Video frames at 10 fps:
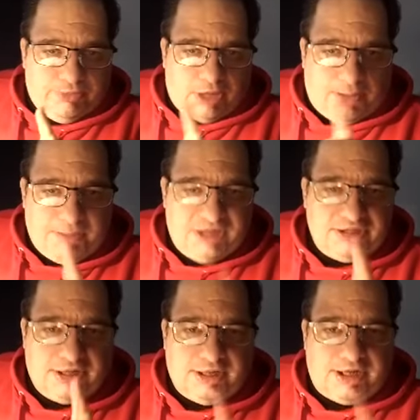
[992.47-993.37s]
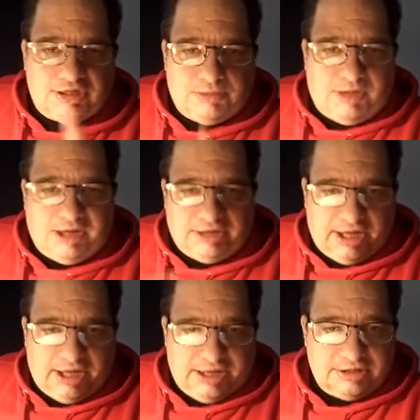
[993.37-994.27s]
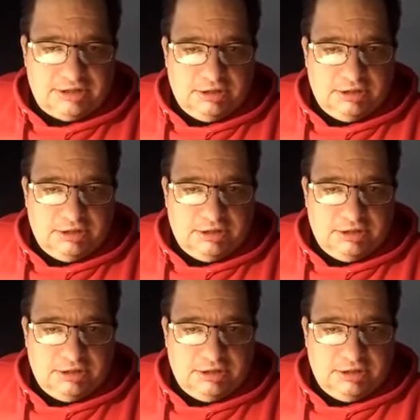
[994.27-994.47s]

Amazing Colossal Podcast,